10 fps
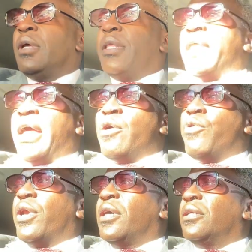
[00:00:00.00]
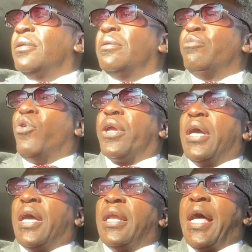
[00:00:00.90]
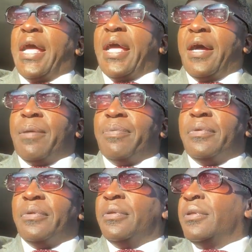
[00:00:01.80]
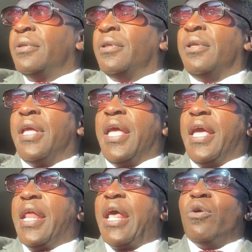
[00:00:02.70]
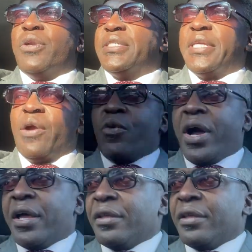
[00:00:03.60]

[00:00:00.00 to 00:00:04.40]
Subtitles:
now they want to boycott IHOP. And I don't understand why.